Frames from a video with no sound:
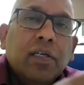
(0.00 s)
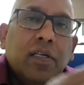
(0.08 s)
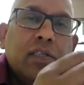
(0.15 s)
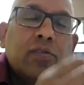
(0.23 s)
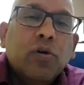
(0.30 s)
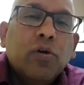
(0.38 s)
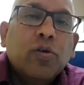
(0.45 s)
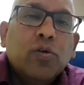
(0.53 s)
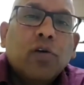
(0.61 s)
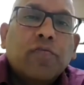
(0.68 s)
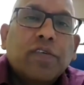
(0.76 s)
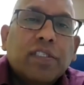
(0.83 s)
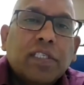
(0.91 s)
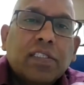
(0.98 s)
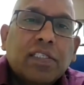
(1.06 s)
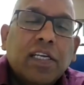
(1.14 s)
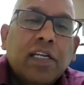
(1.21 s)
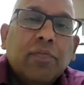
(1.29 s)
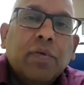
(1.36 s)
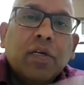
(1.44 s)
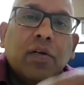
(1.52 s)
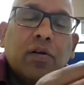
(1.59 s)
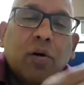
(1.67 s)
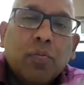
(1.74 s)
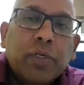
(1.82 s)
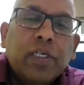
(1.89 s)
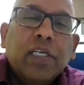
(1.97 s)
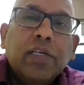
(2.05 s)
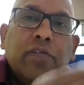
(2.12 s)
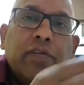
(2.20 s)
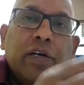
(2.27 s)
is going to offer sustainable competitive